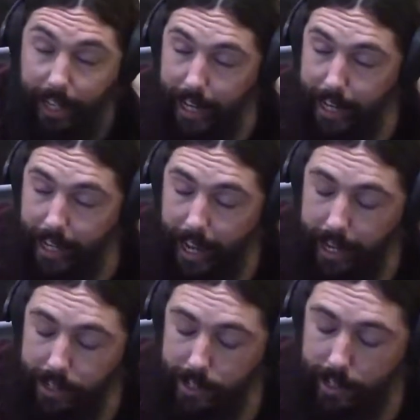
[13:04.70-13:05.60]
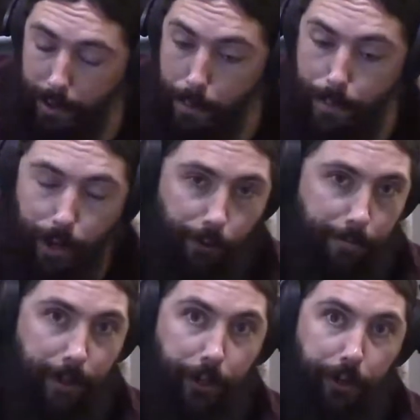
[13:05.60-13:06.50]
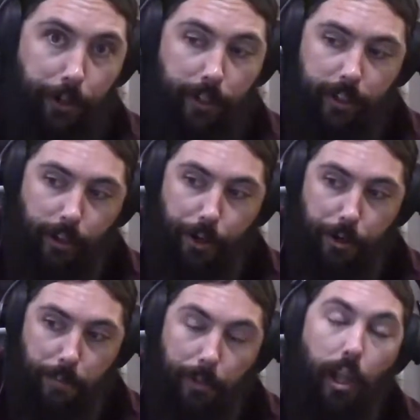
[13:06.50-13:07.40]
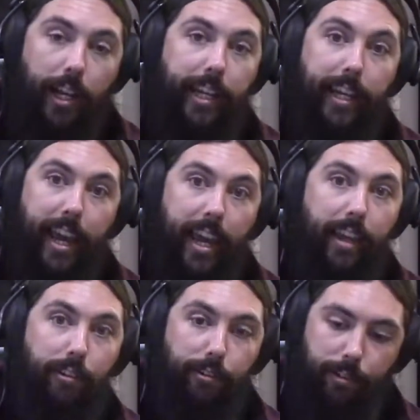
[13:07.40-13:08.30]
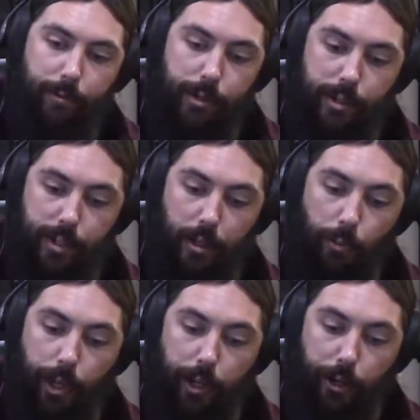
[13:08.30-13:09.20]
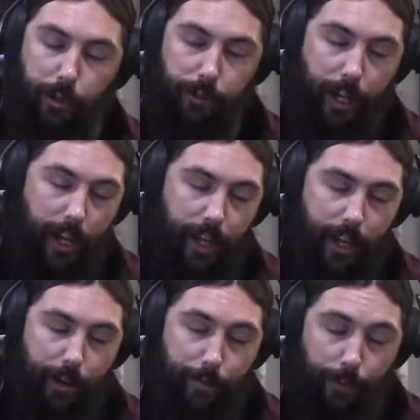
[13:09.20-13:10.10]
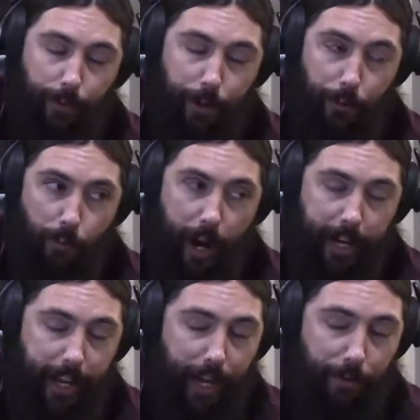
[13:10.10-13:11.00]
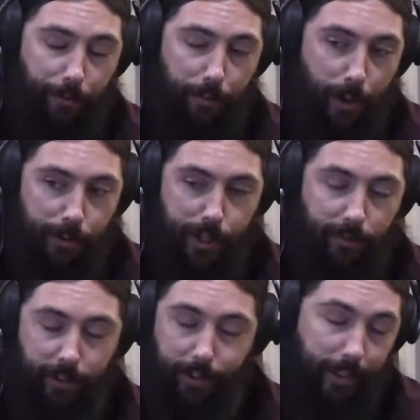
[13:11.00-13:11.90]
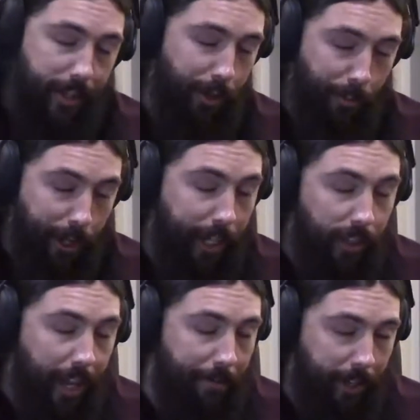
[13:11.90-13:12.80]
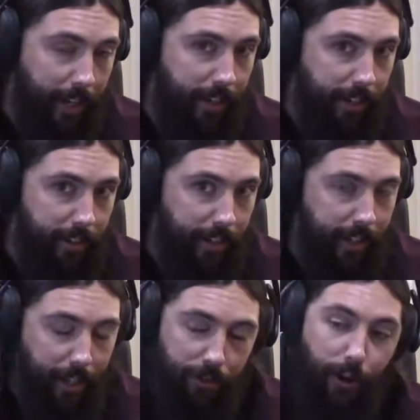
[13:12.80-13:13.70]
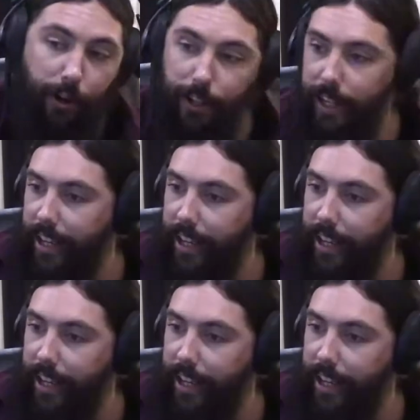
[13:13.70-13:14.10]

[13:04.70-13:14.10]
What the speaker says: indicate middle finger on your plucking hand, which is going to be your right hand for most of us, unless you're playing a left-handed guitar.